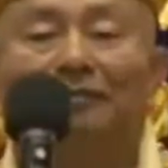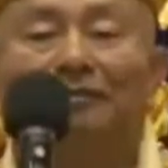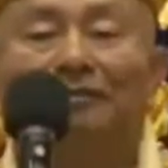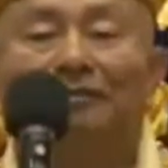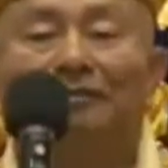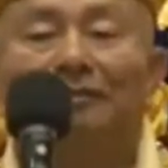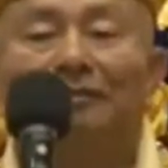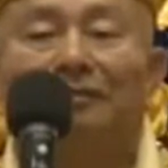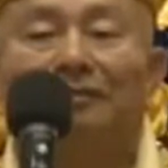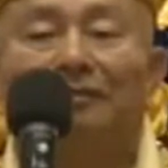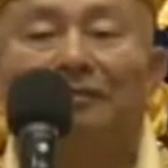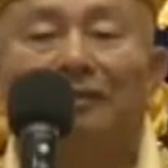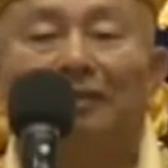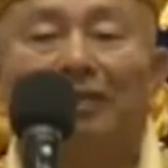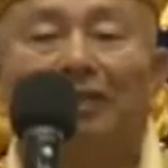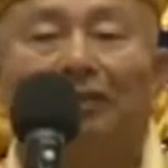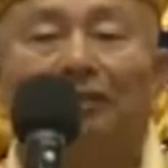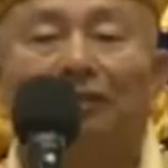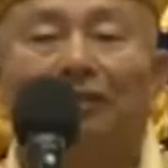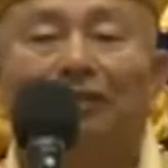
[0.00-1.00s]
And
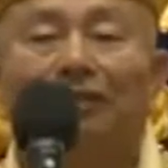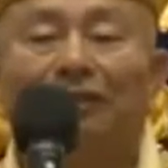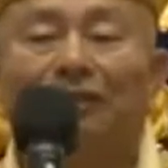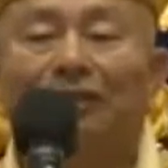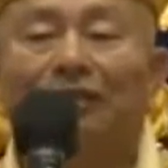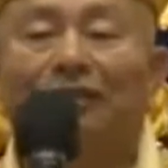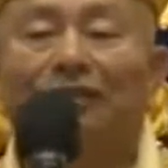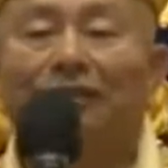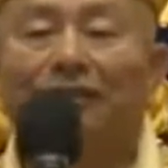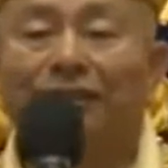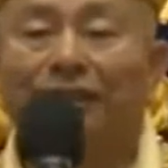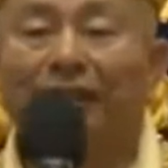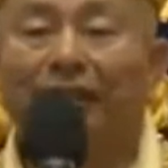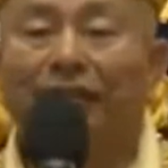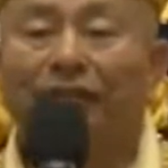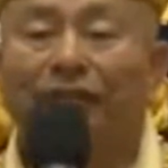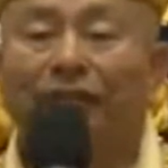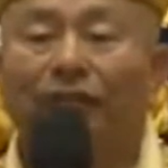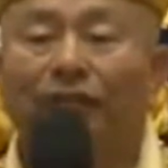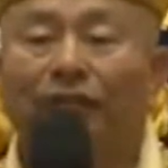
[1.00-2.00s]
then she told me,
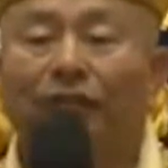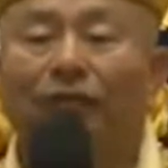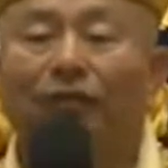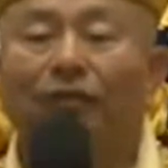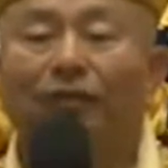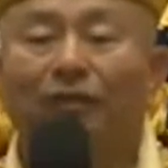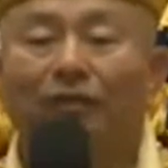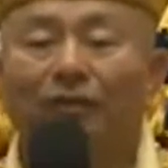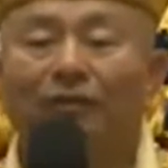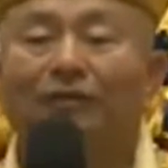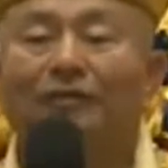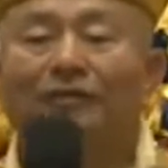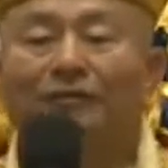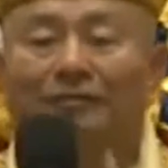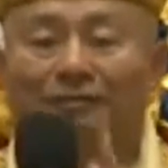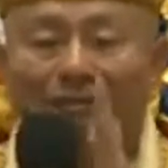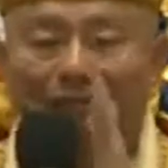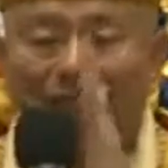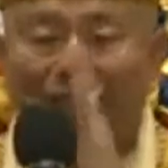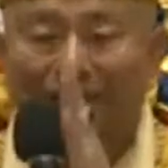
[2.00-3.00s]

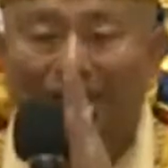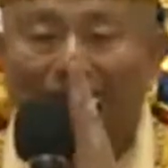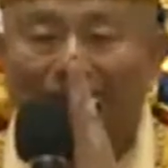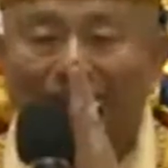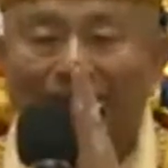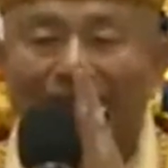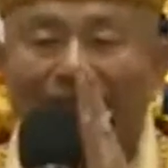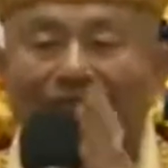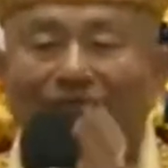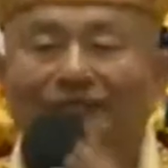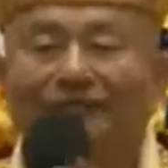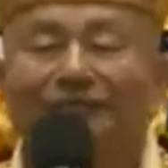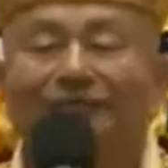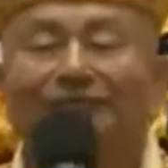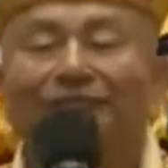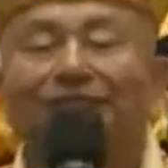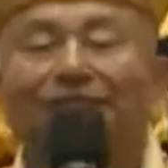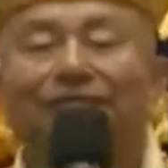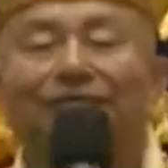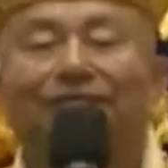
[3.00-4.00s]
you need to be
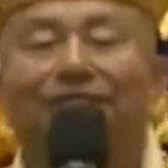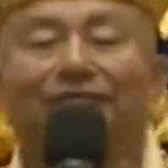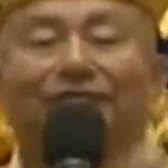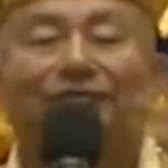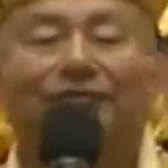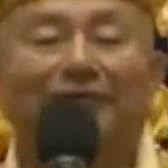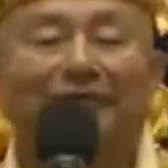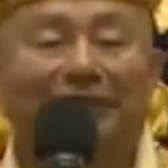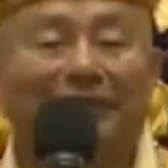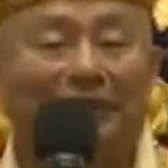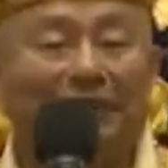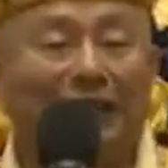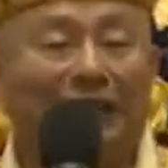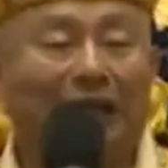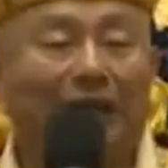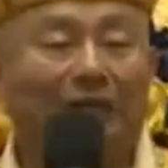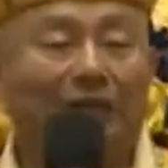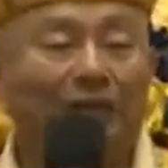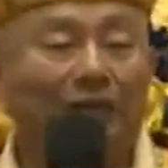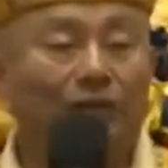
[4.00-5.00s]
wholeheartedly